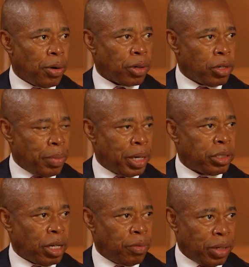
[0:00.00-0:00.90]

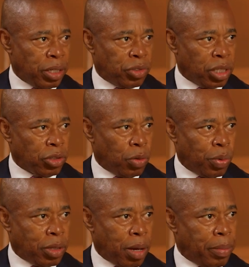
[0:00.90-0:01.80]
humanitarian relief center
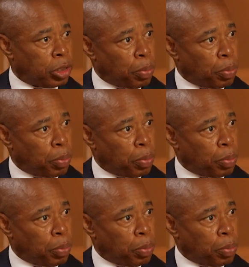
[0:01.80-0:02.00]
with them and